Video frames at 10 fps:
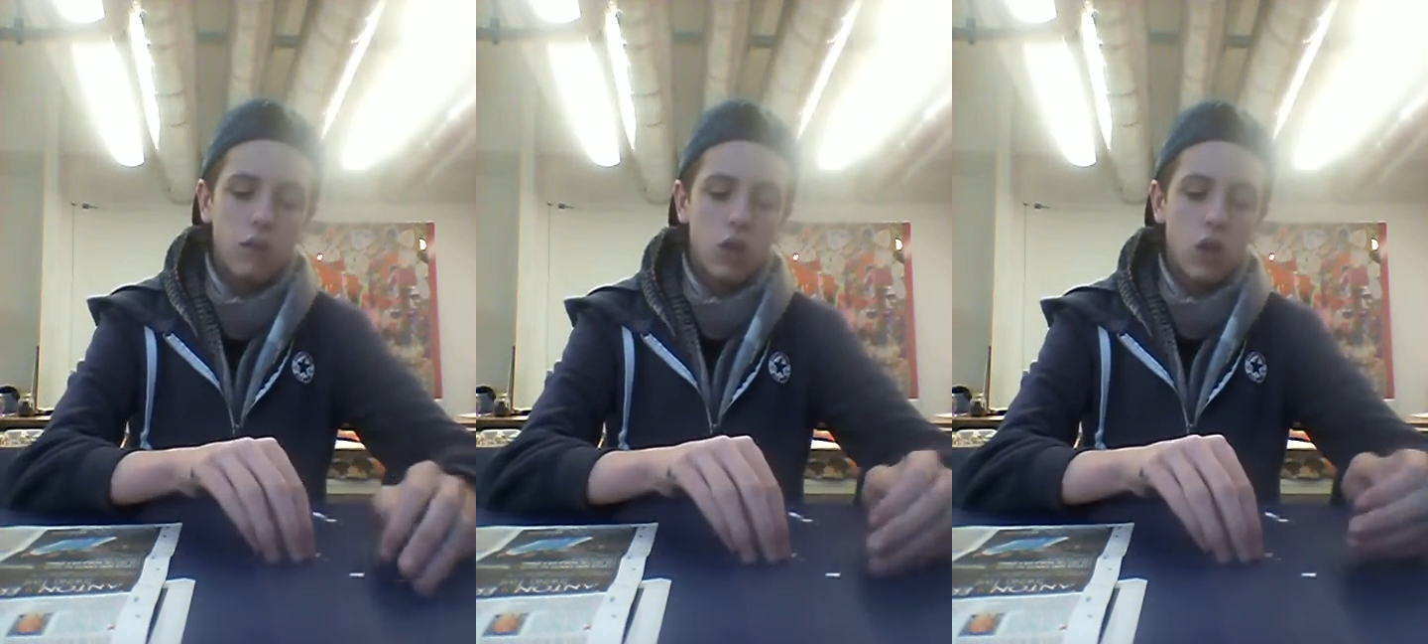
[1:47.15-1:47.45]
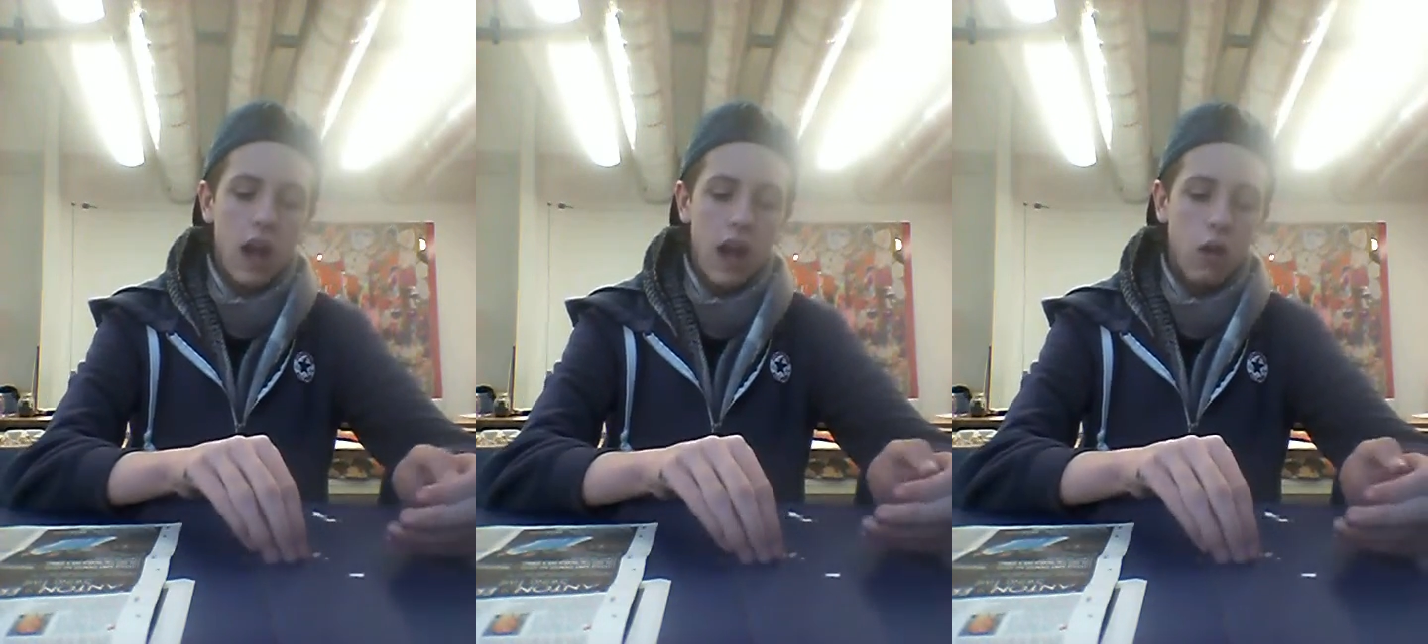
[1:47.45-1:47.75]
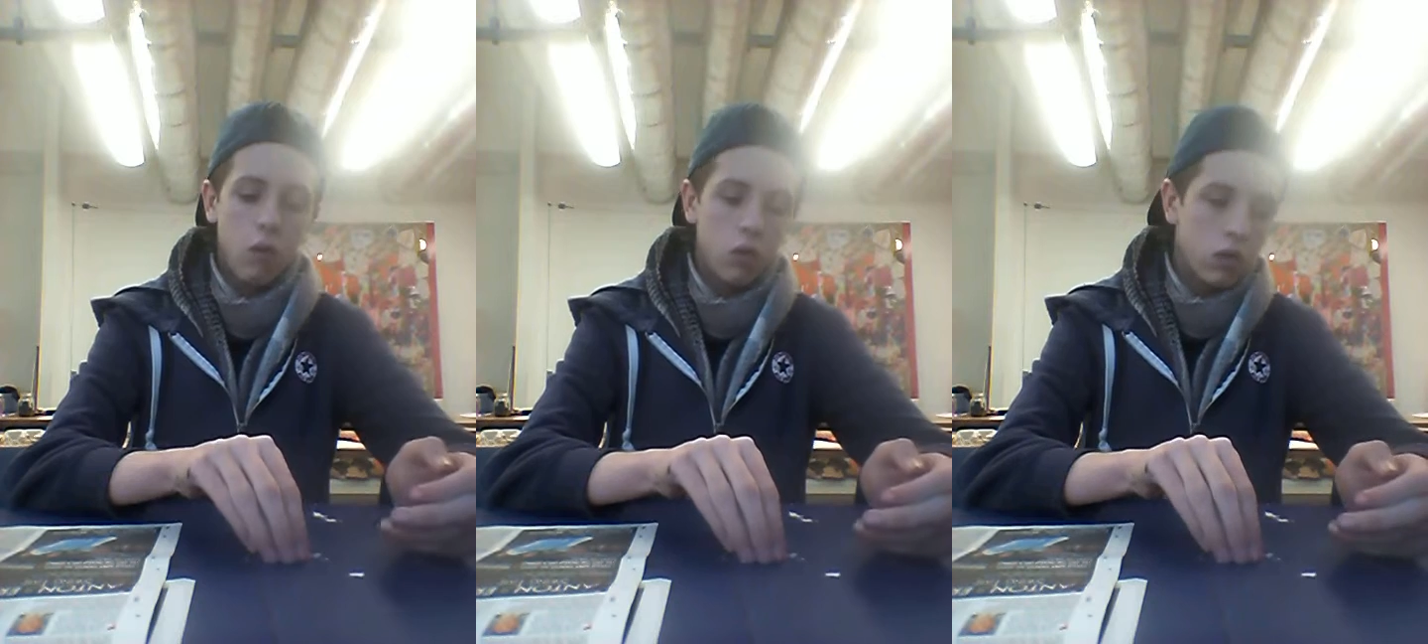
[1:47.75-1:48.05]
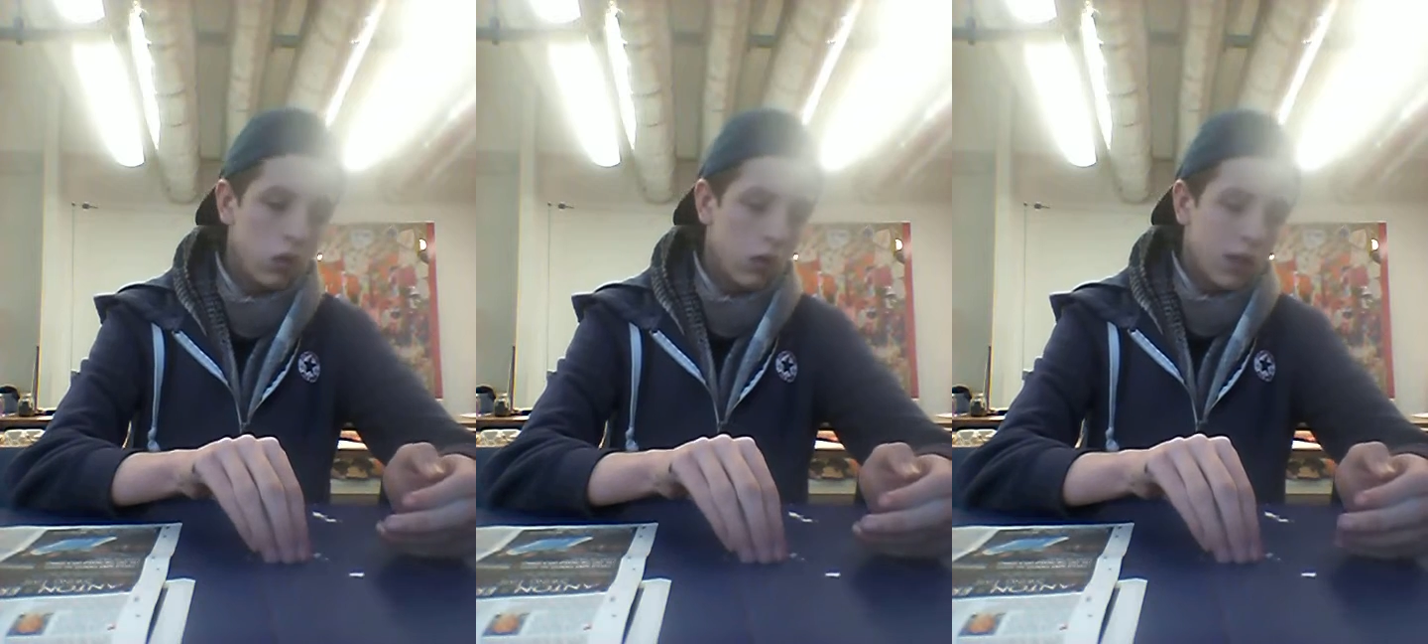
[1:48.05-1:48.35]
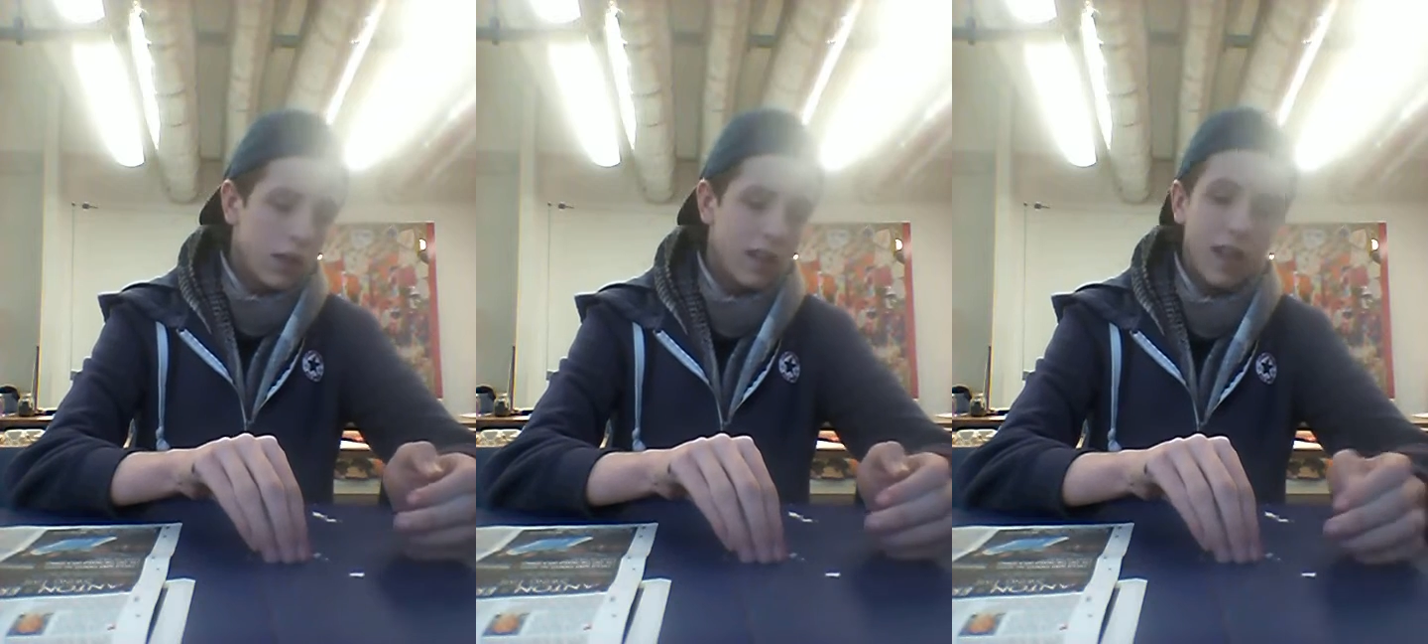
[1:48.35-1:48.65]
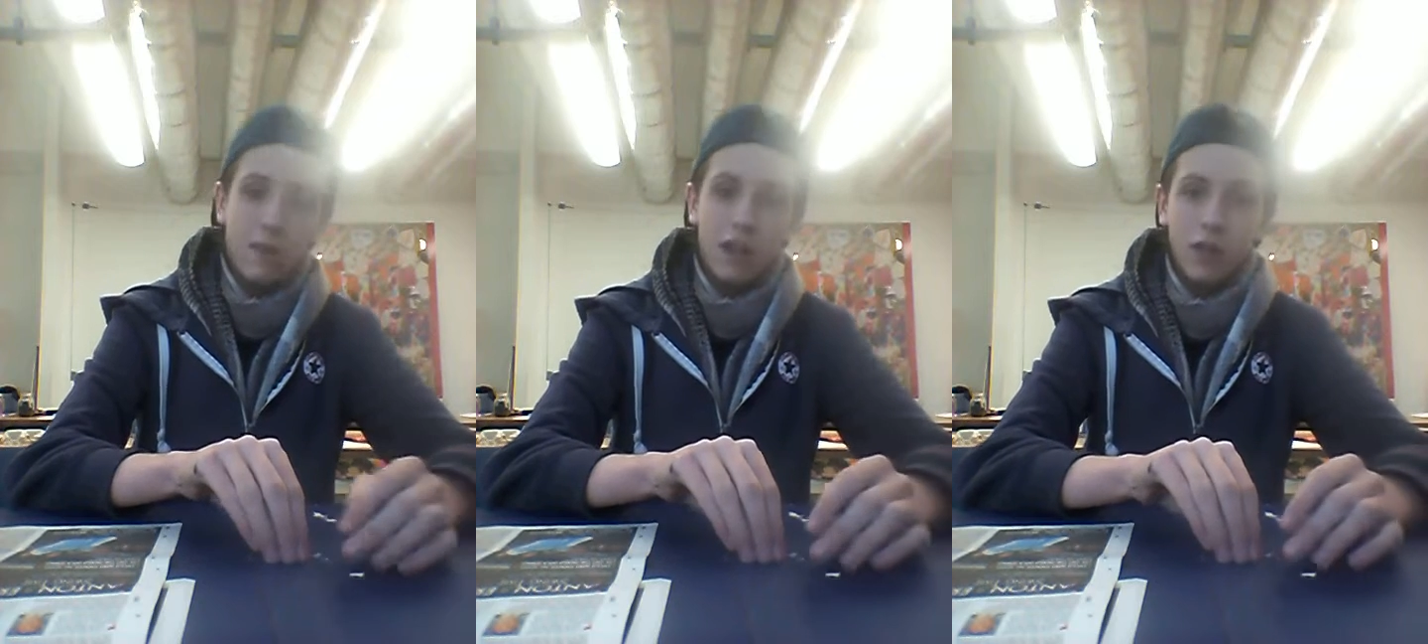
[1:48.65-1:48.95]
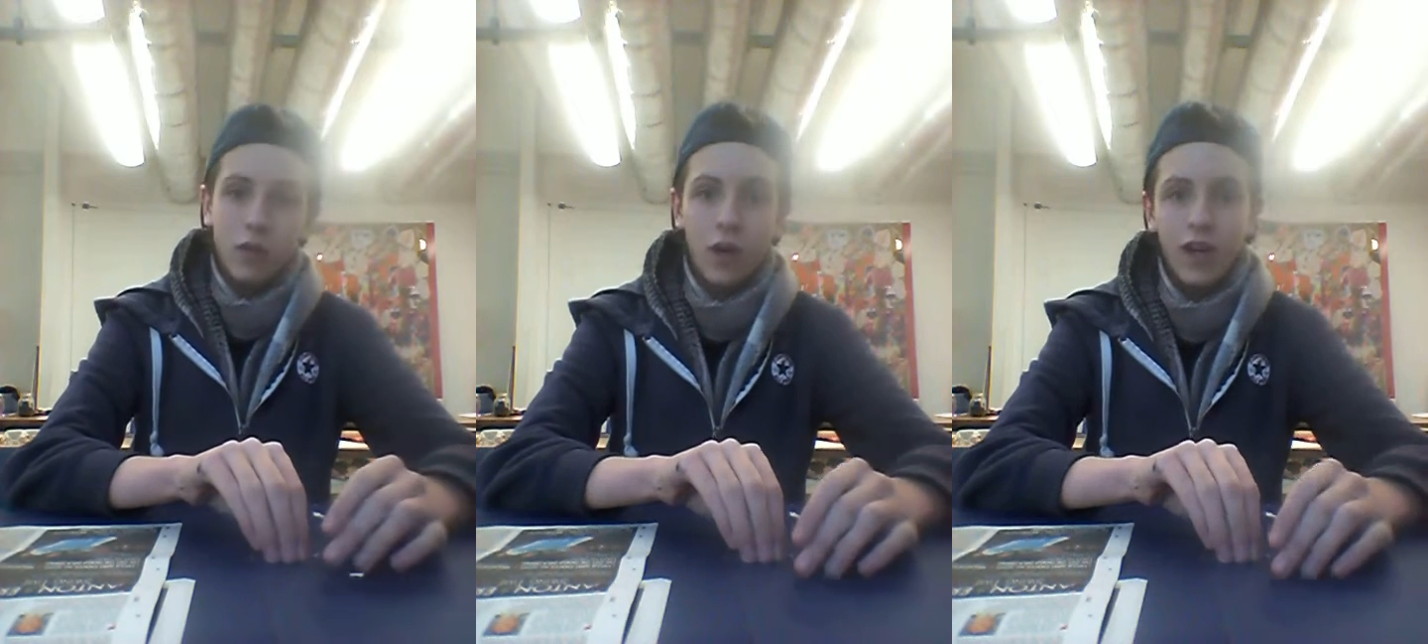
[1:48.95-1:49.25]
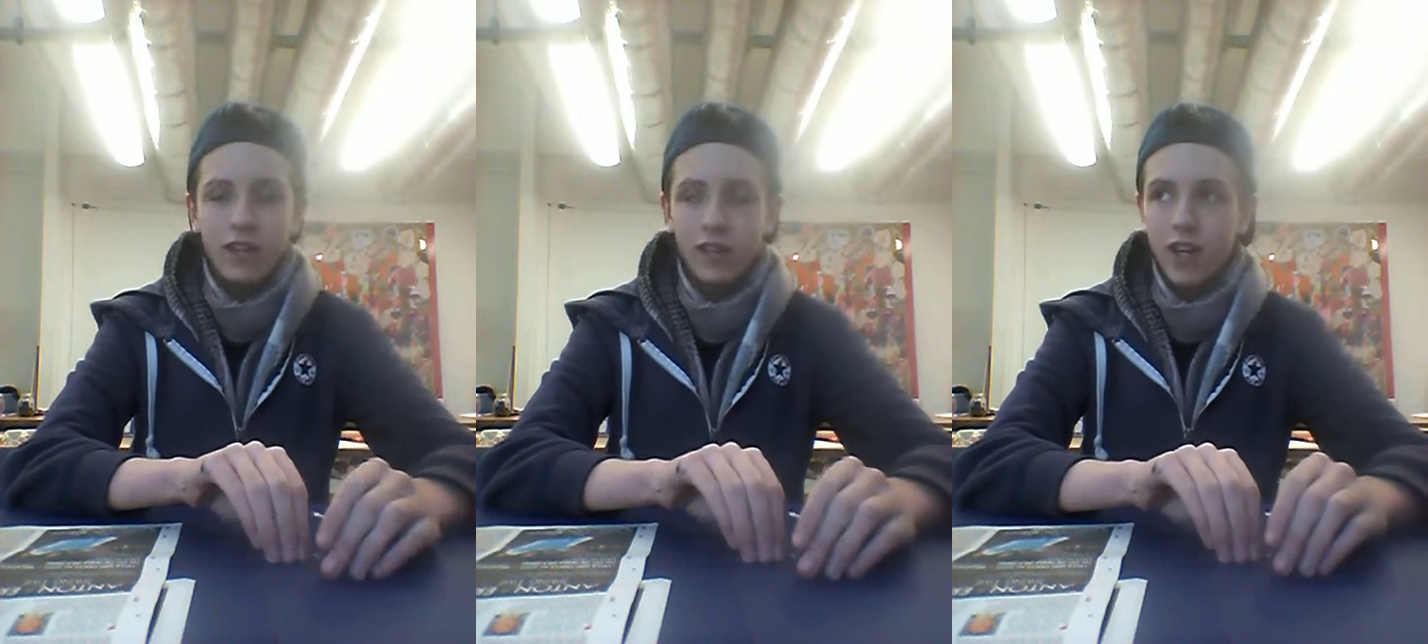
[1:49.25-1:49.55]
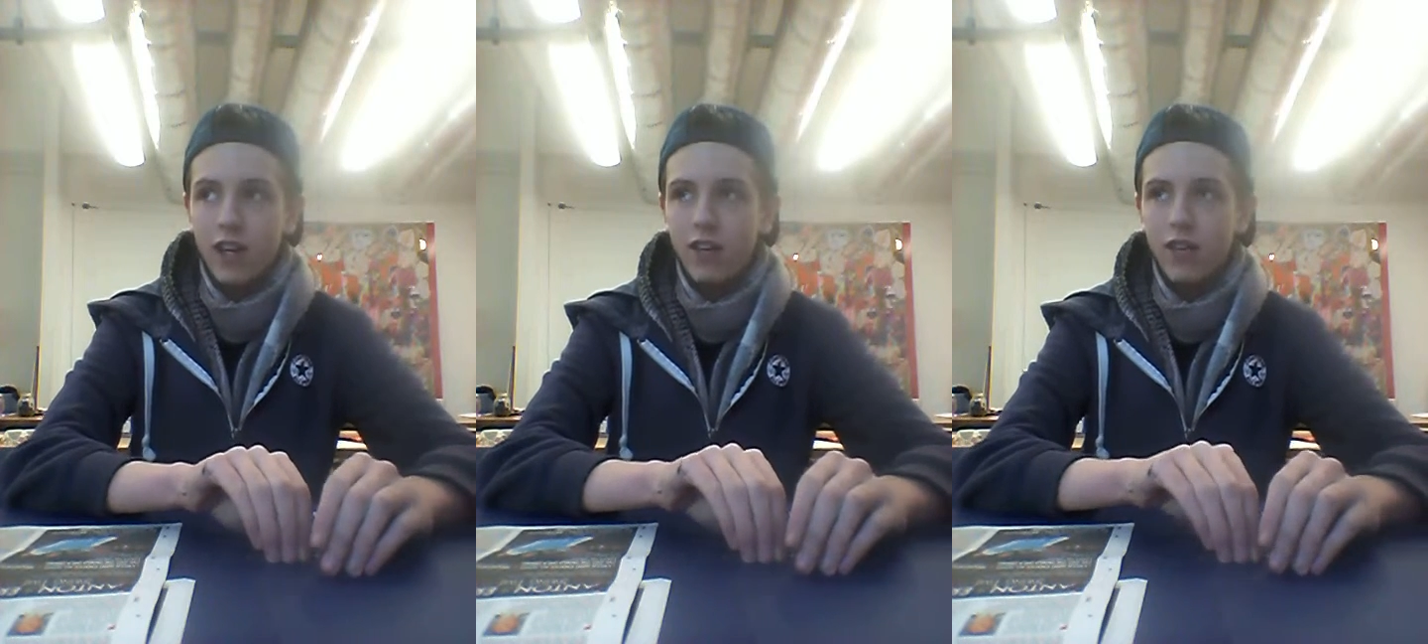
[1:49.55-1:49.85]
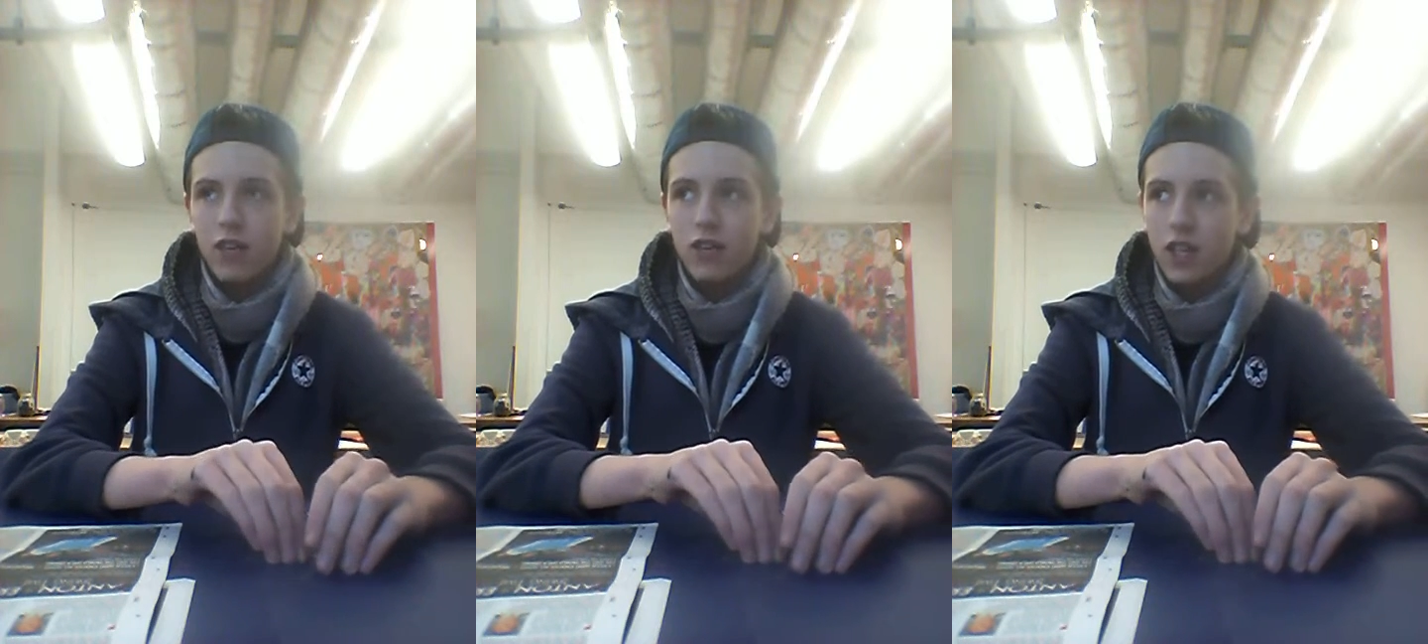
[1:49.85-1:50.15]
So now, instead of being the quiet child